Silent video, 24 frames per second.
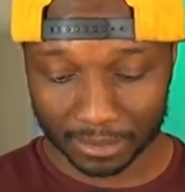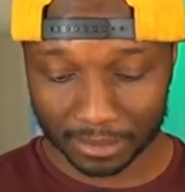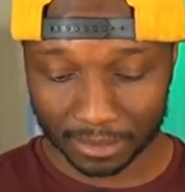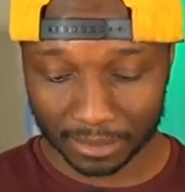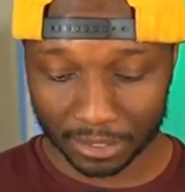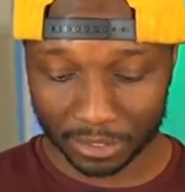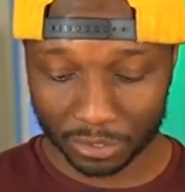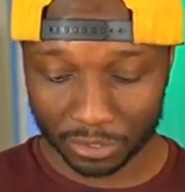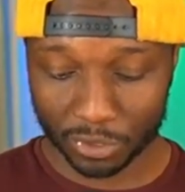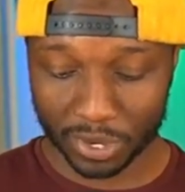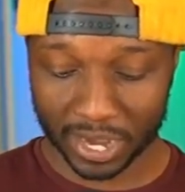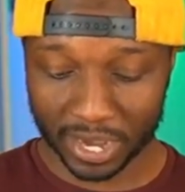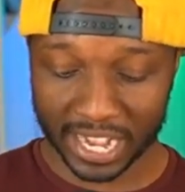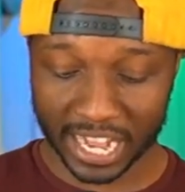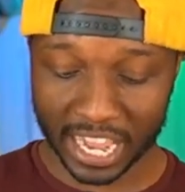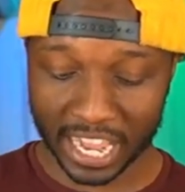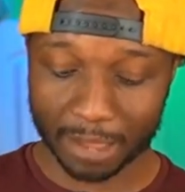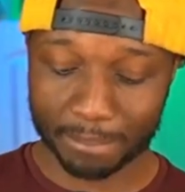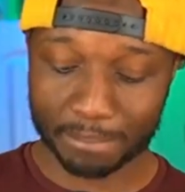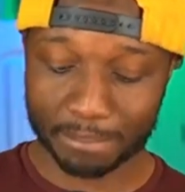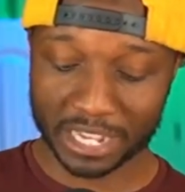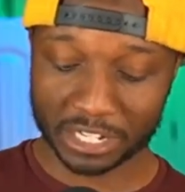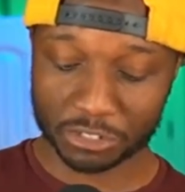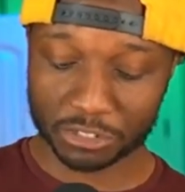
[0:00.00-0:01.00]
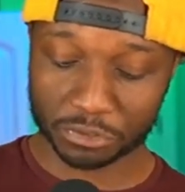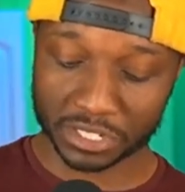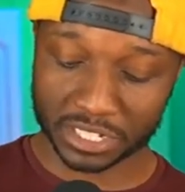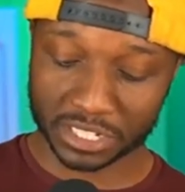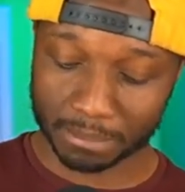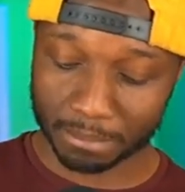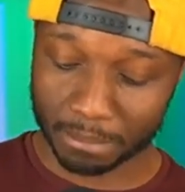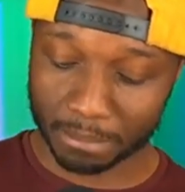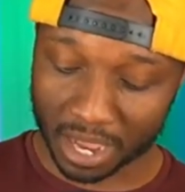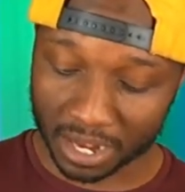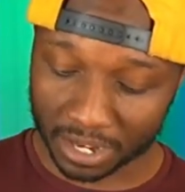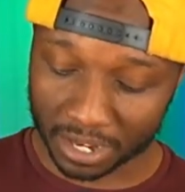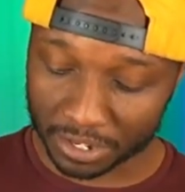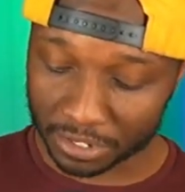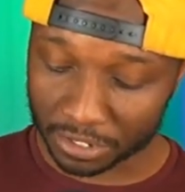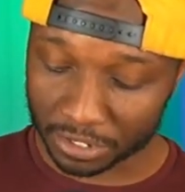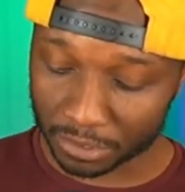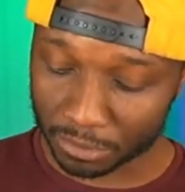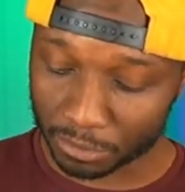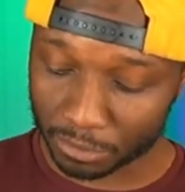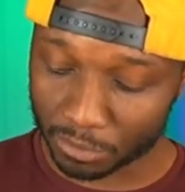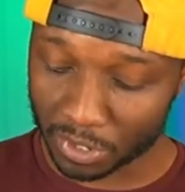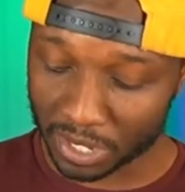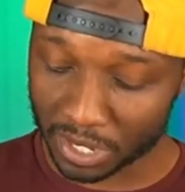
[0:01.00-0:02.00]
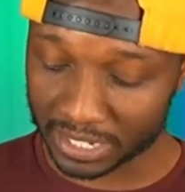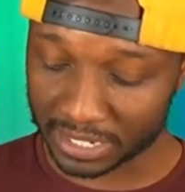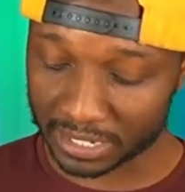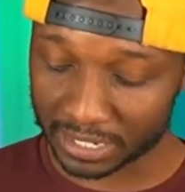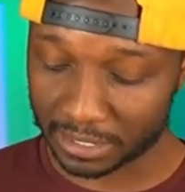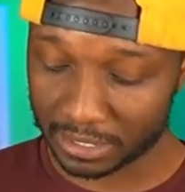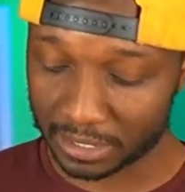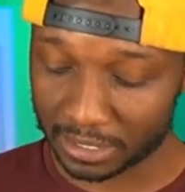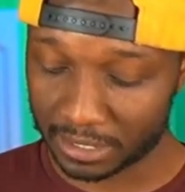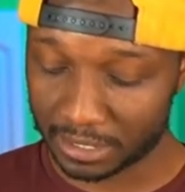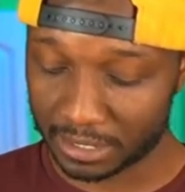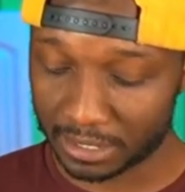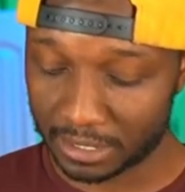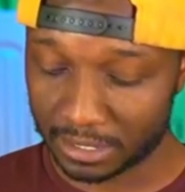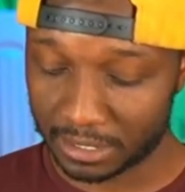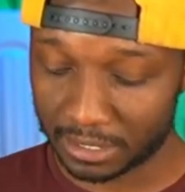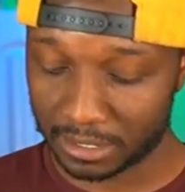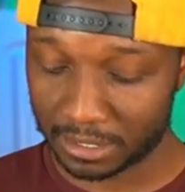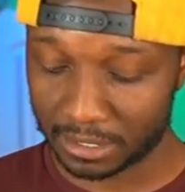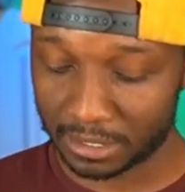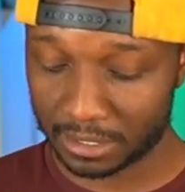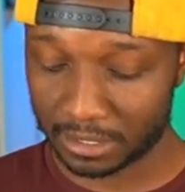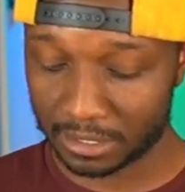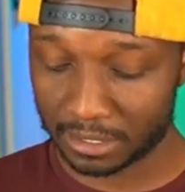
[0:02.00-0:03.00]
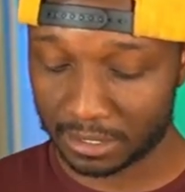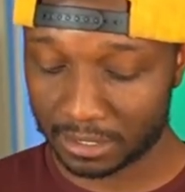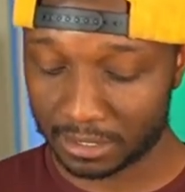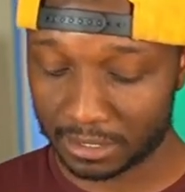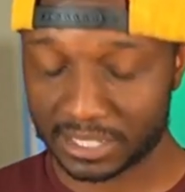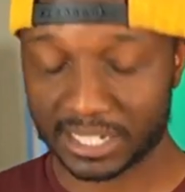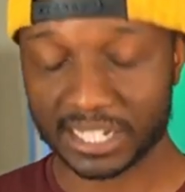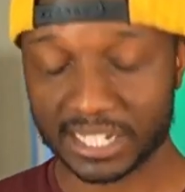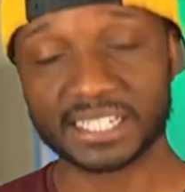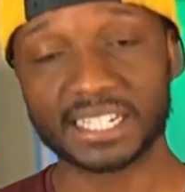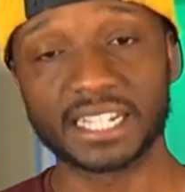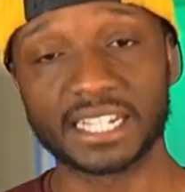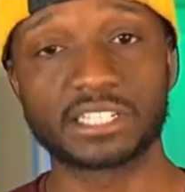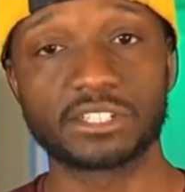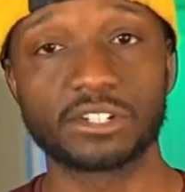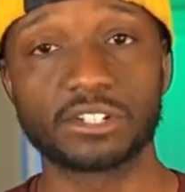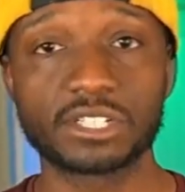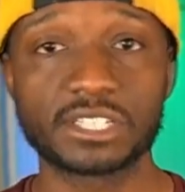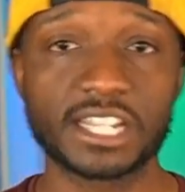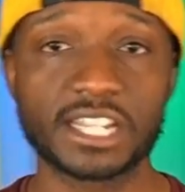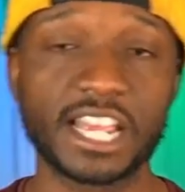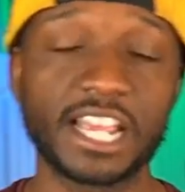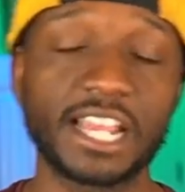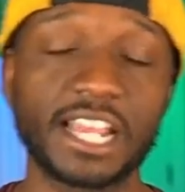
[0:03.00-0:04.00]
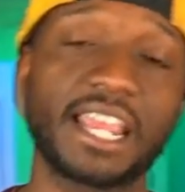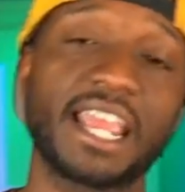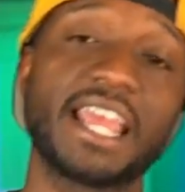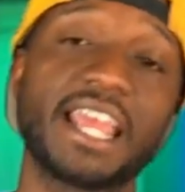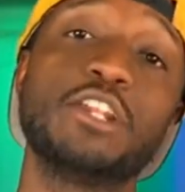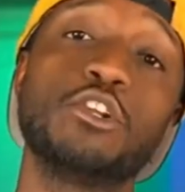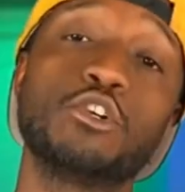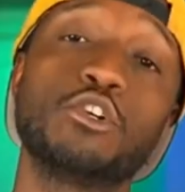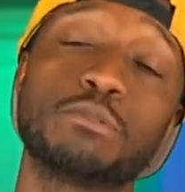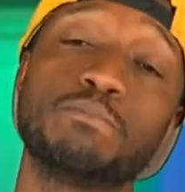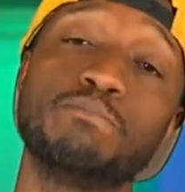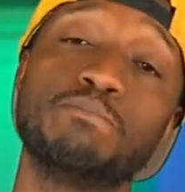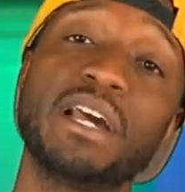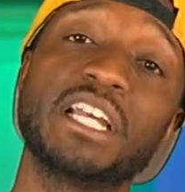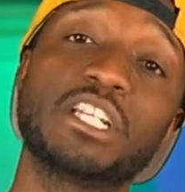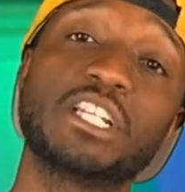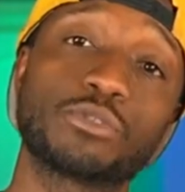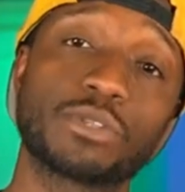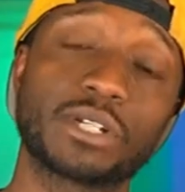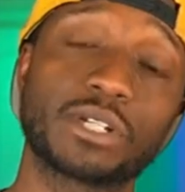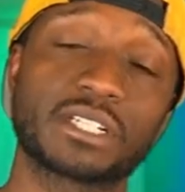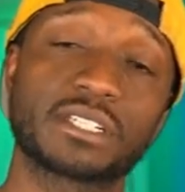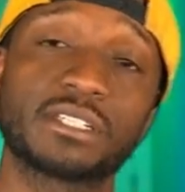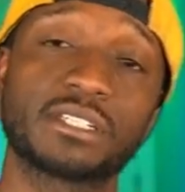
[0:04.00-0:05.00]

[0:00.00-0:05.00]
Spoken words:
you got to have metrics to monitor what success looks like. And those metrics